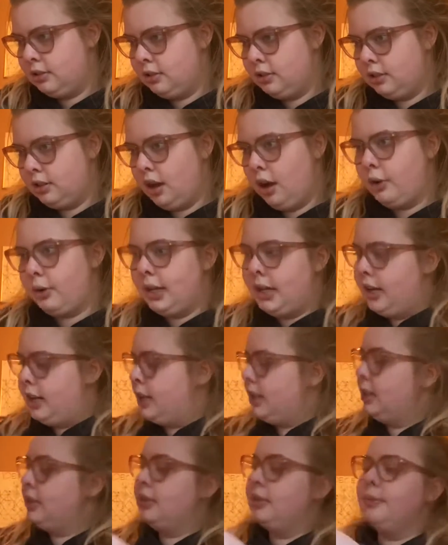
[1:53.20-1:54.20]
Oh, here
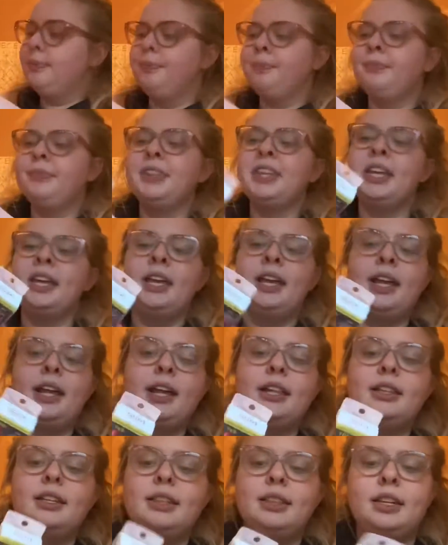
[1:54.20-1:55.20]
it is.
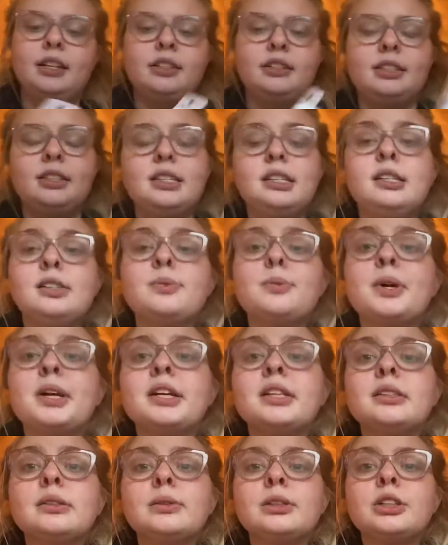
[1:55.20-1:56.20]
And then there's these
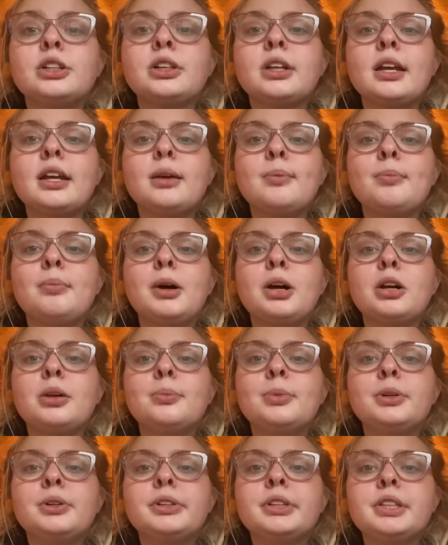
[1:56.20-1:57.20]
ones, which are like
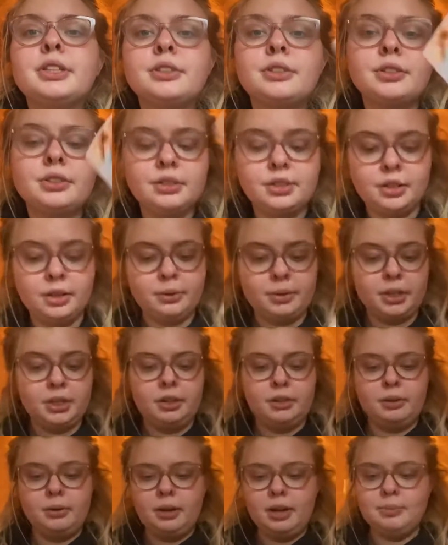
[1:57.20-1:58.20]
marble. These are so
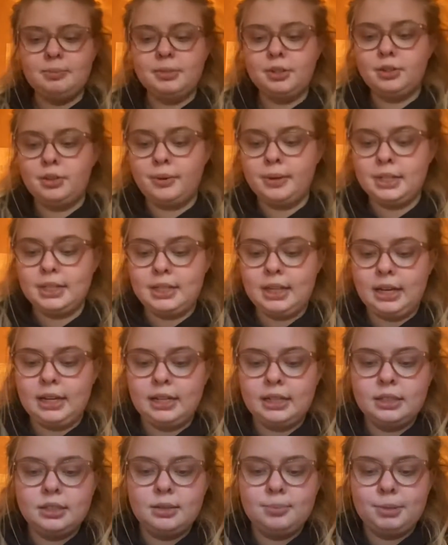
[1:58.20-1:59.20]
cute. I'm so
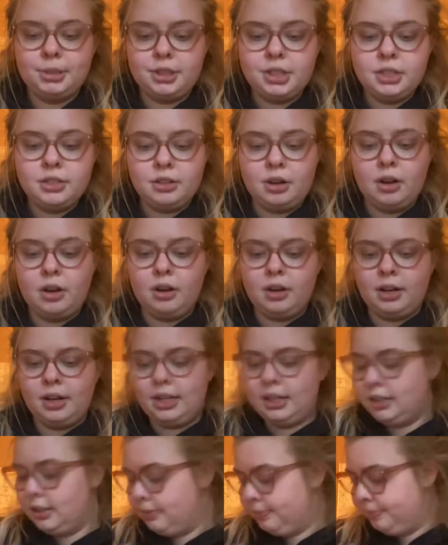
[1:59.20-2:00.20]
excited to put these
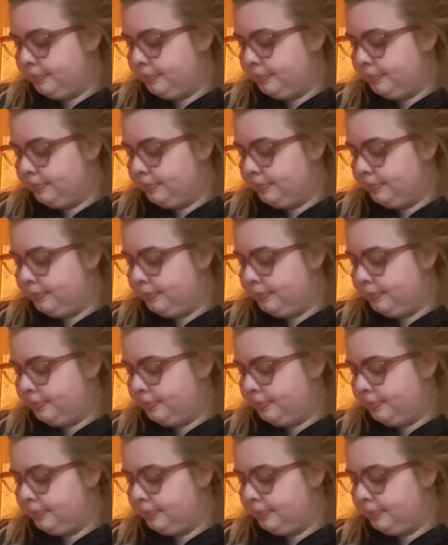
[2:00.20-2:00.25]
on.